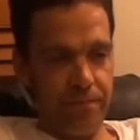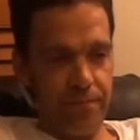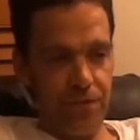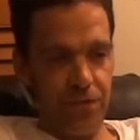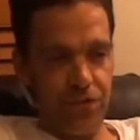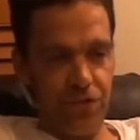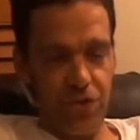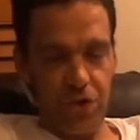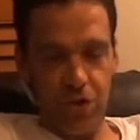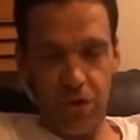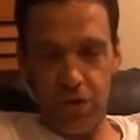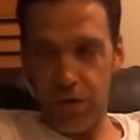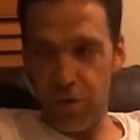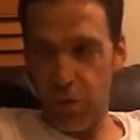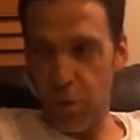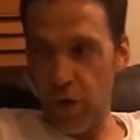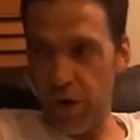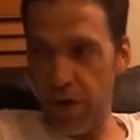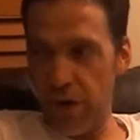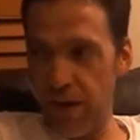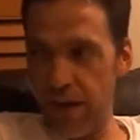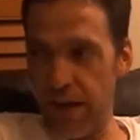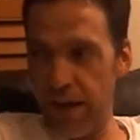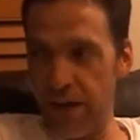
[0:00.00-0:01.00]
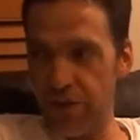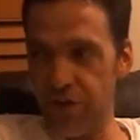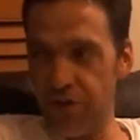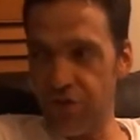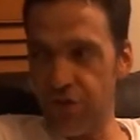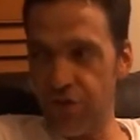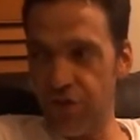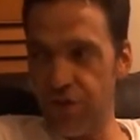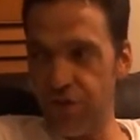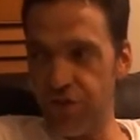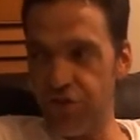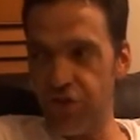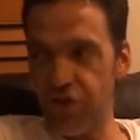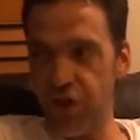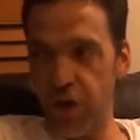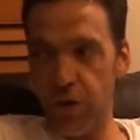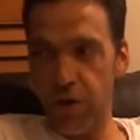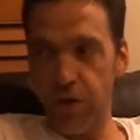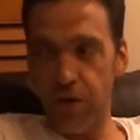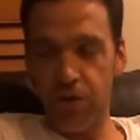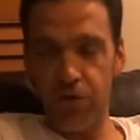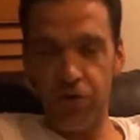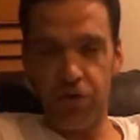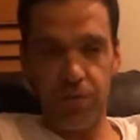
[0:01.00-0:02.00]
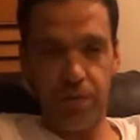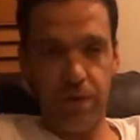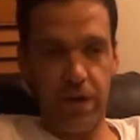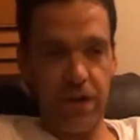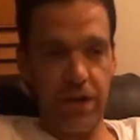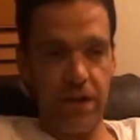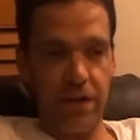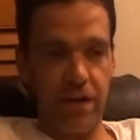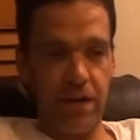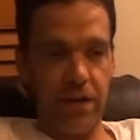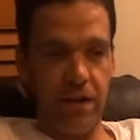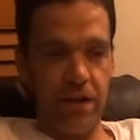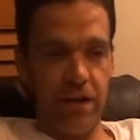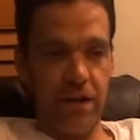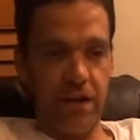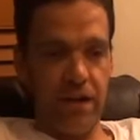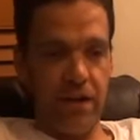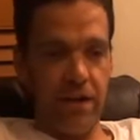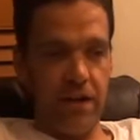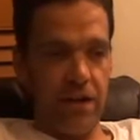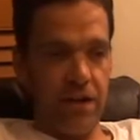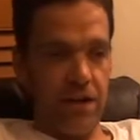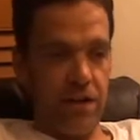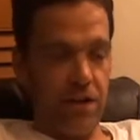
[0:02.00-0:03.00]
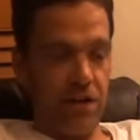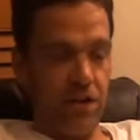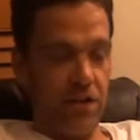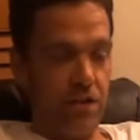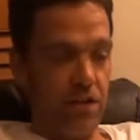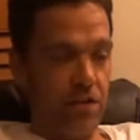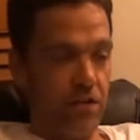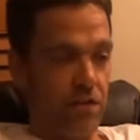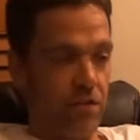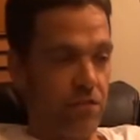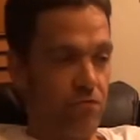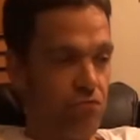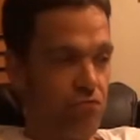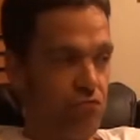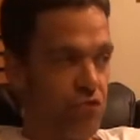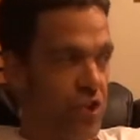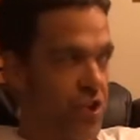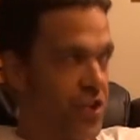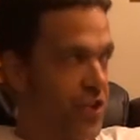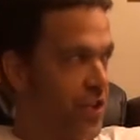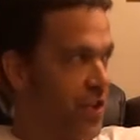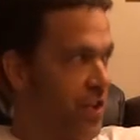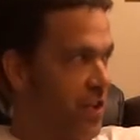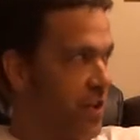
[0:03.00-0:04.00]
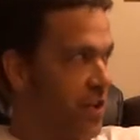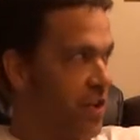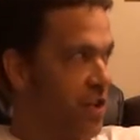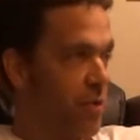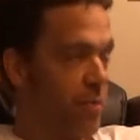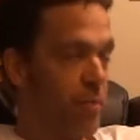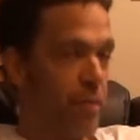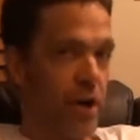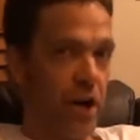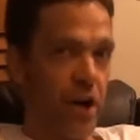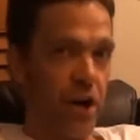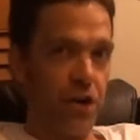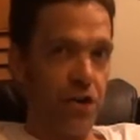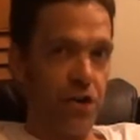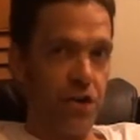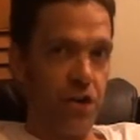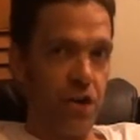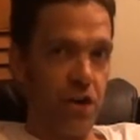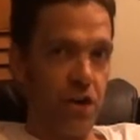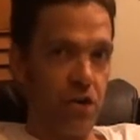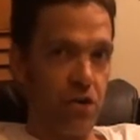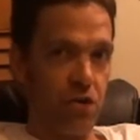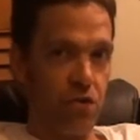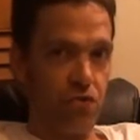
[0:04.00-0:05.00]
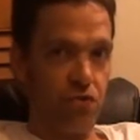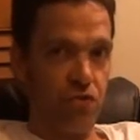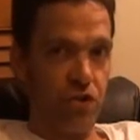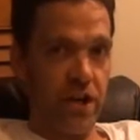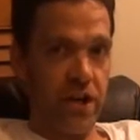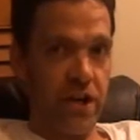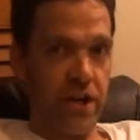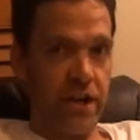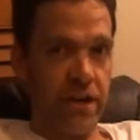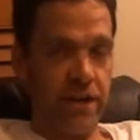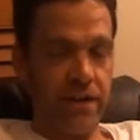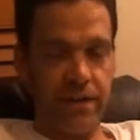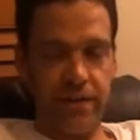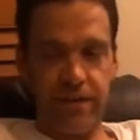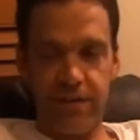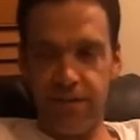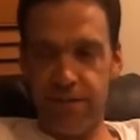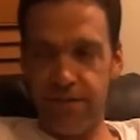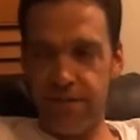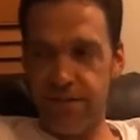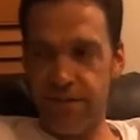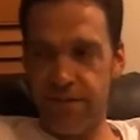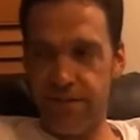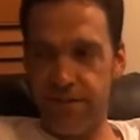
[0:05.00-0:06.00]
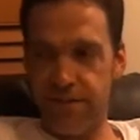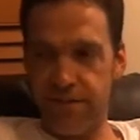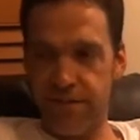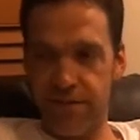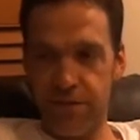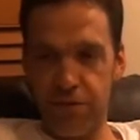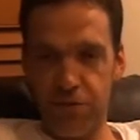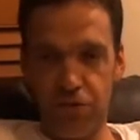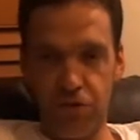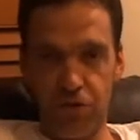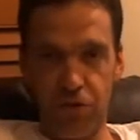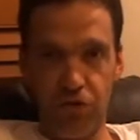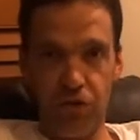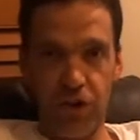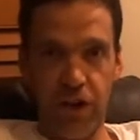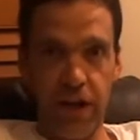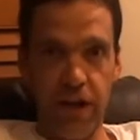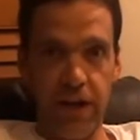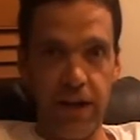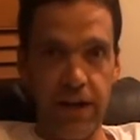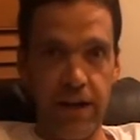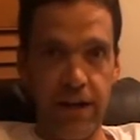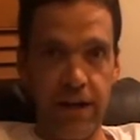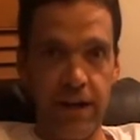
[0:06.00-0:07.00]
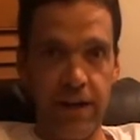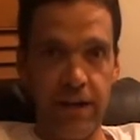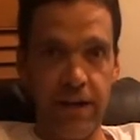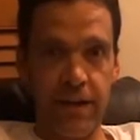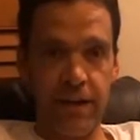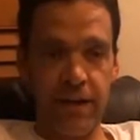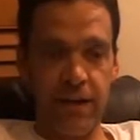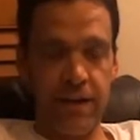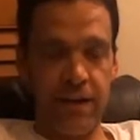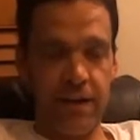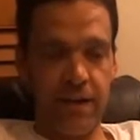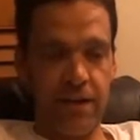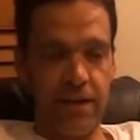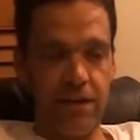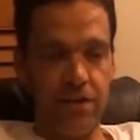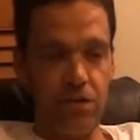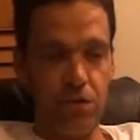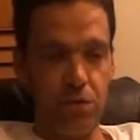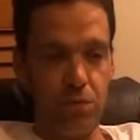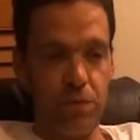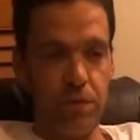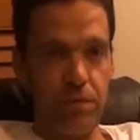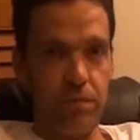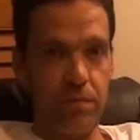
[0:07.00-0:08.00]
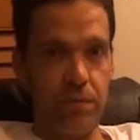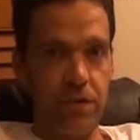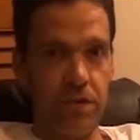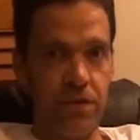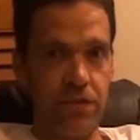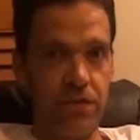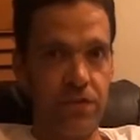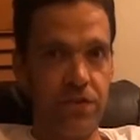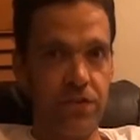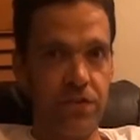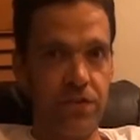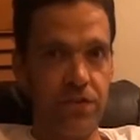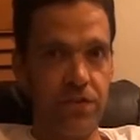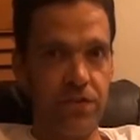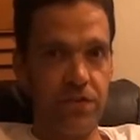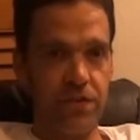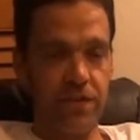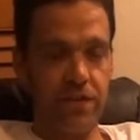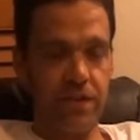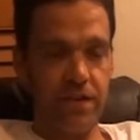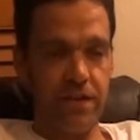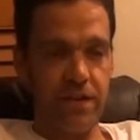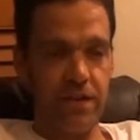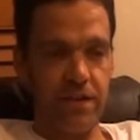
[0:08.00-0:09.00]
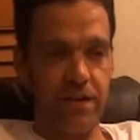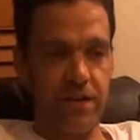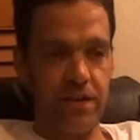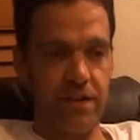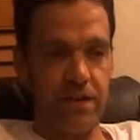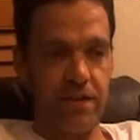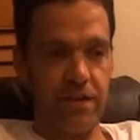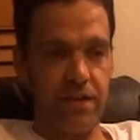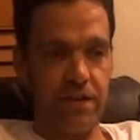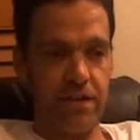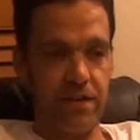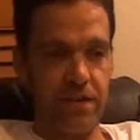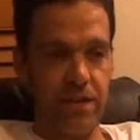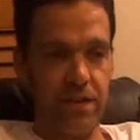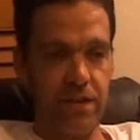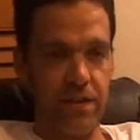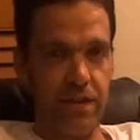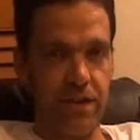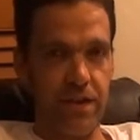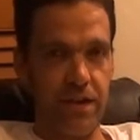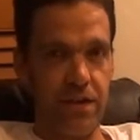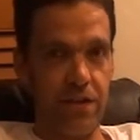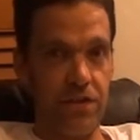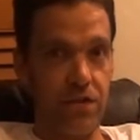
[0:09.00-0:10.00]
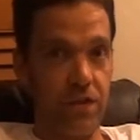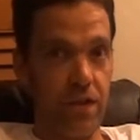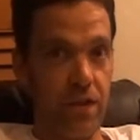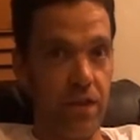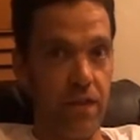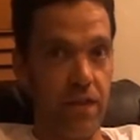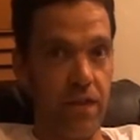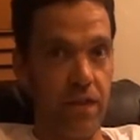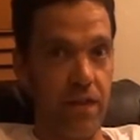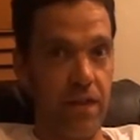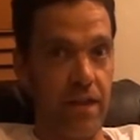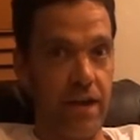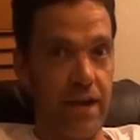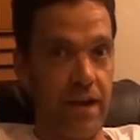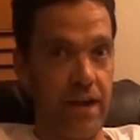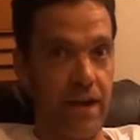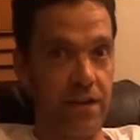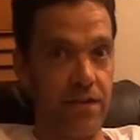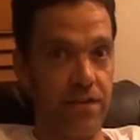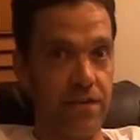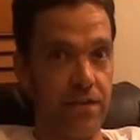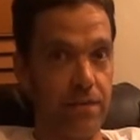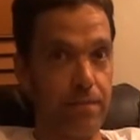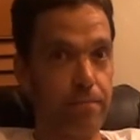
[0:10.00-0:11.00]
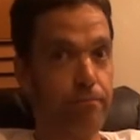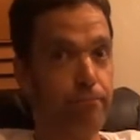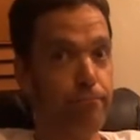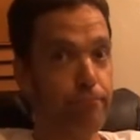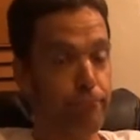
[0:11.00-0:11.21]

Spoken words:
So one last shout out to my recently departed Uncle Ray. Yeah, you are a great guy. You'll be missed, and that is that.